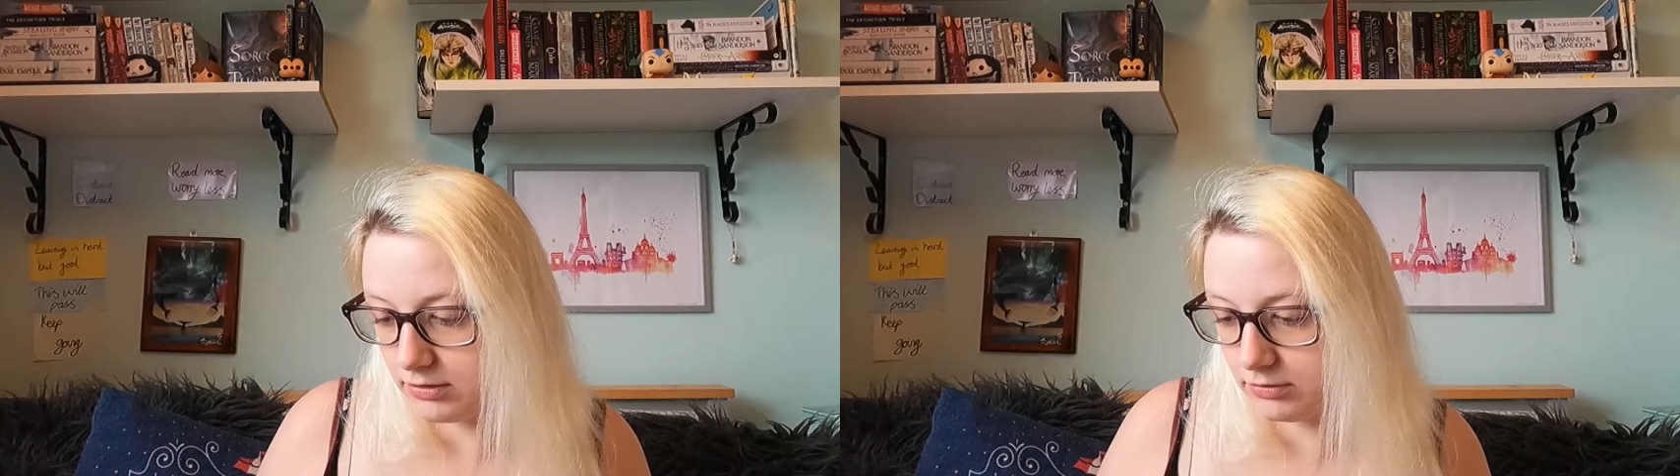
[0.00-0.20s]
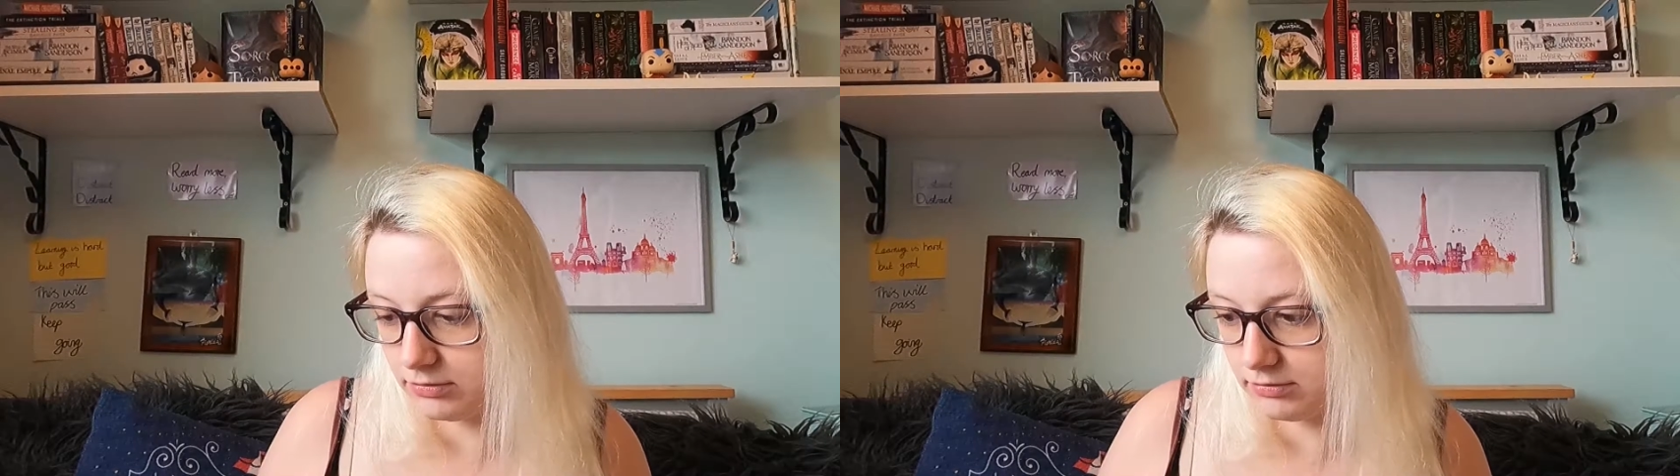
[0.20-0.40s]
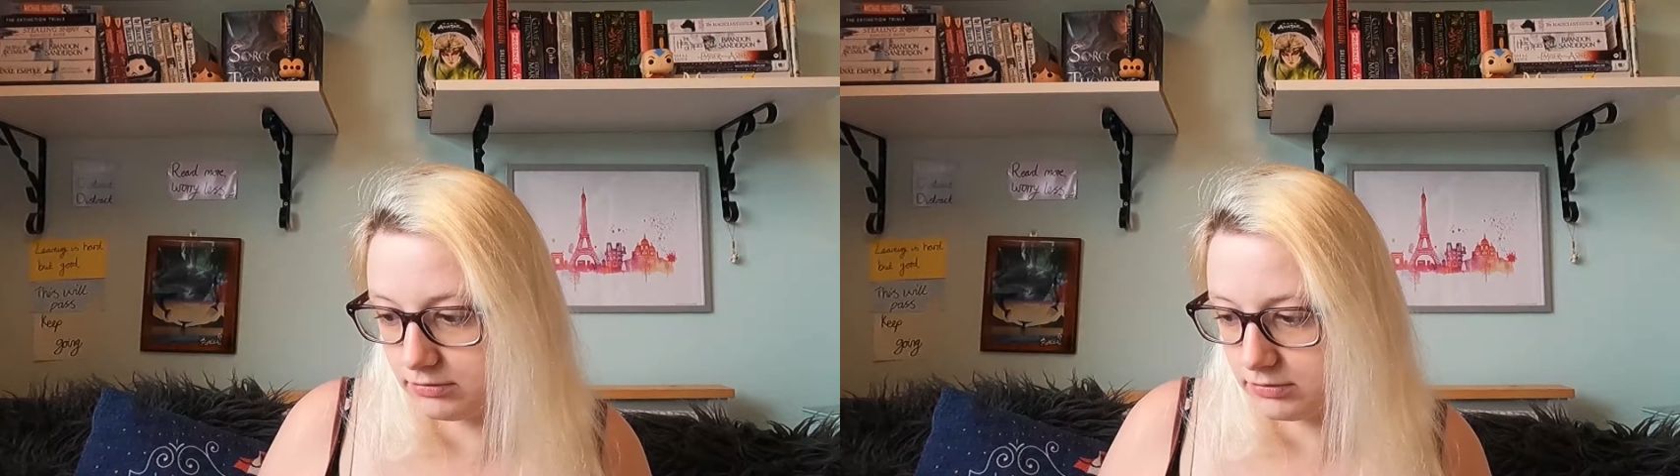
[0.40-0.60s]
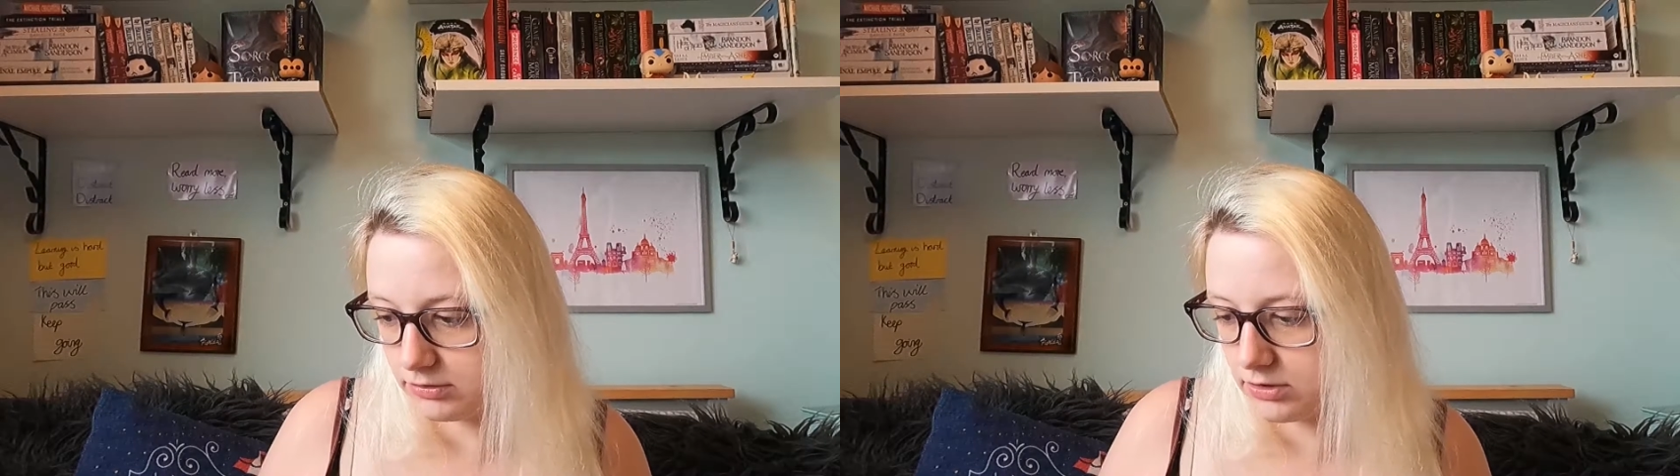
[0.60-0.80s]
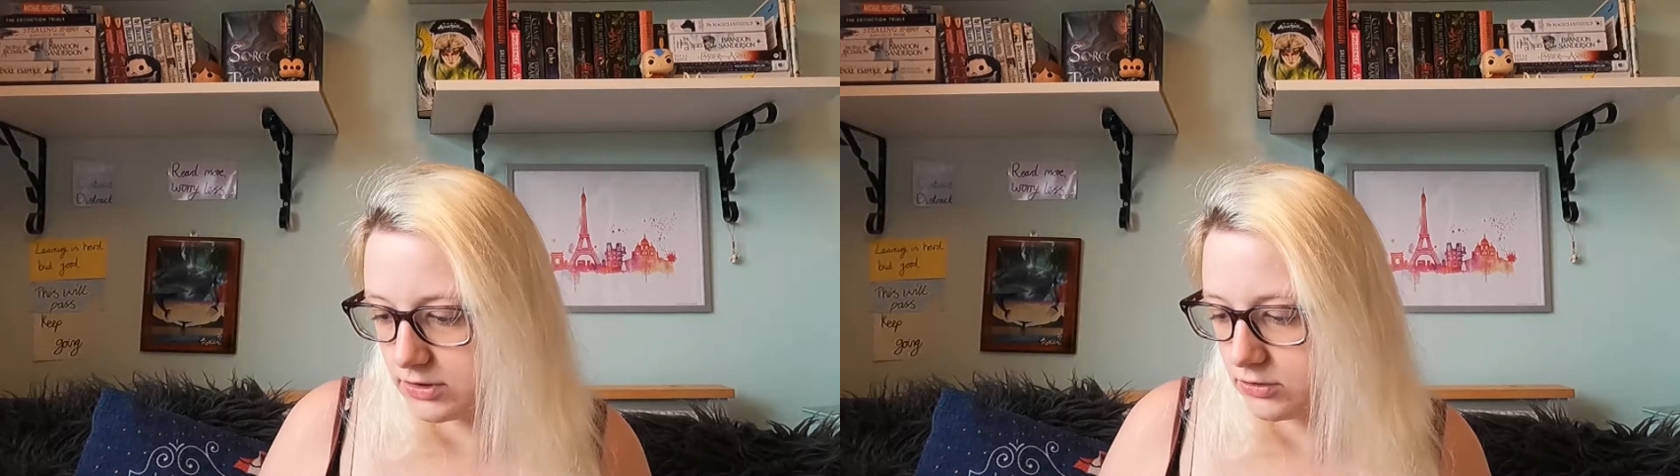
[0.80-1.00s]
Ooh,
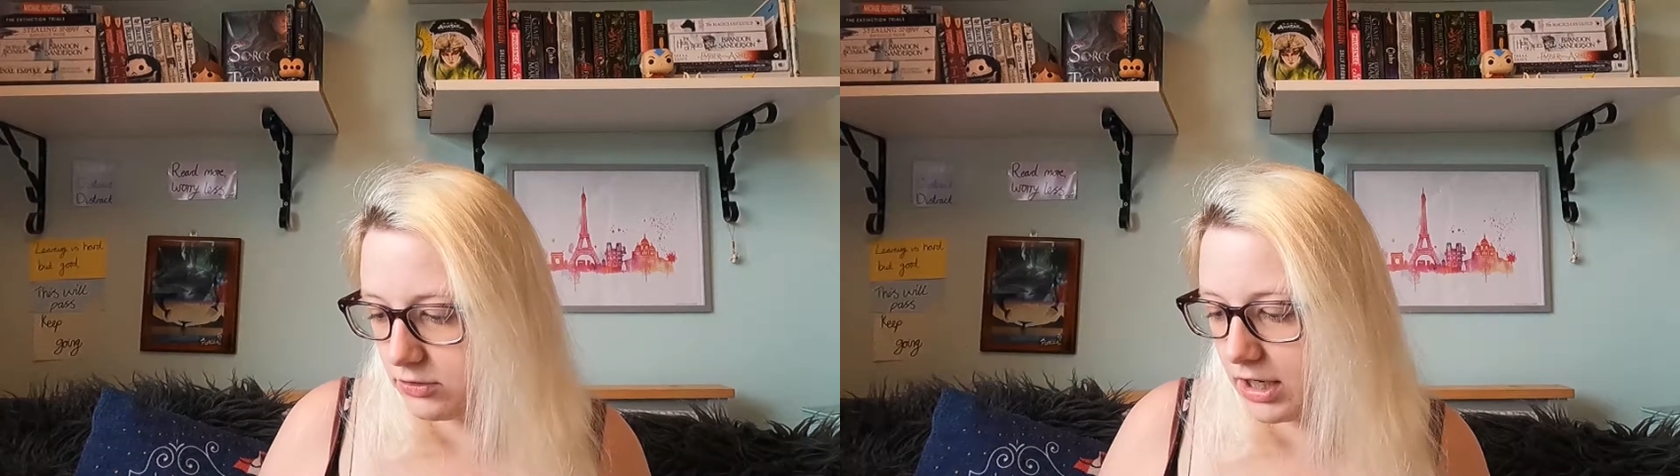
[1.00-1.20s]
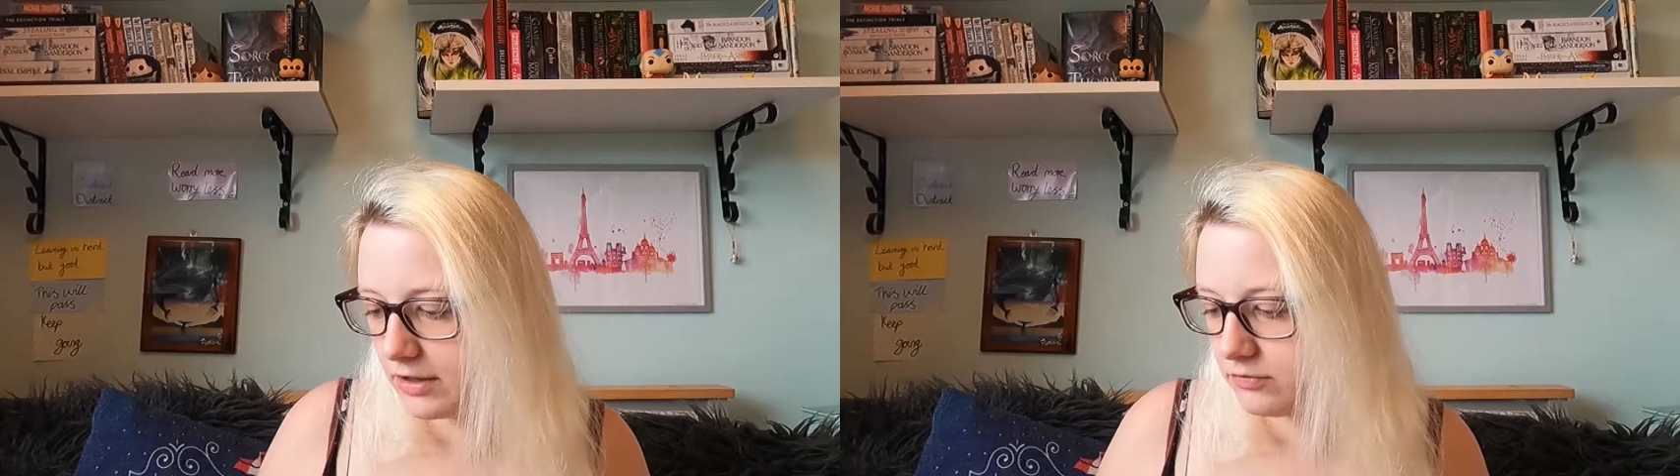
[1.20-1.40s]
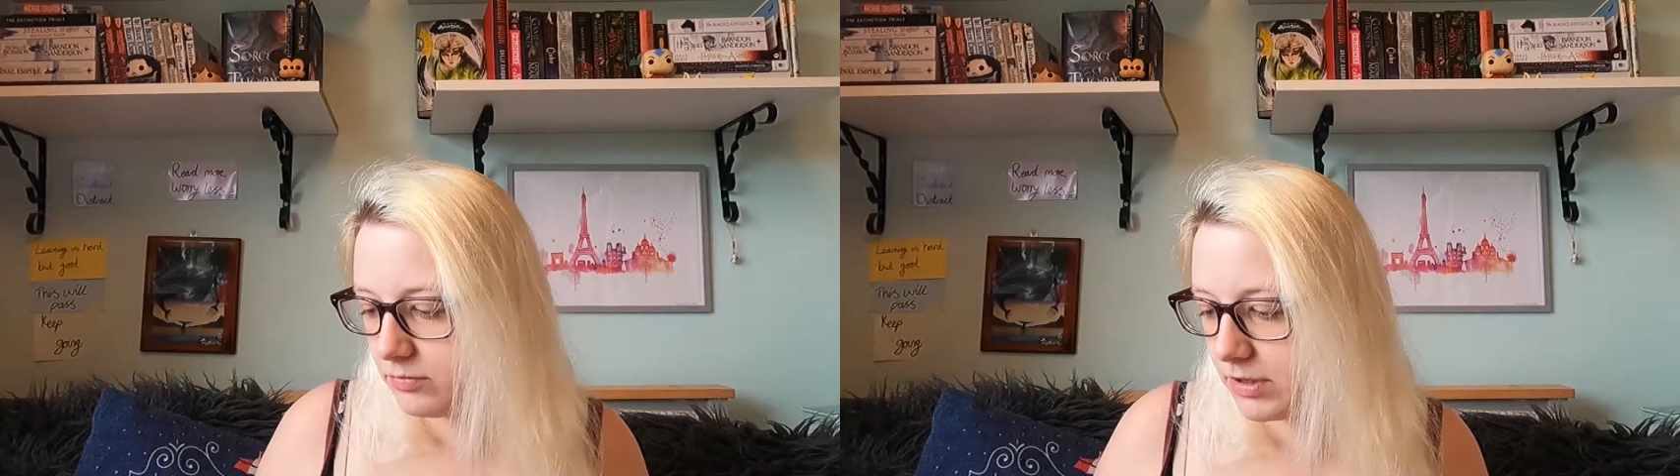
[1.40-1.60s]
not as a triumph,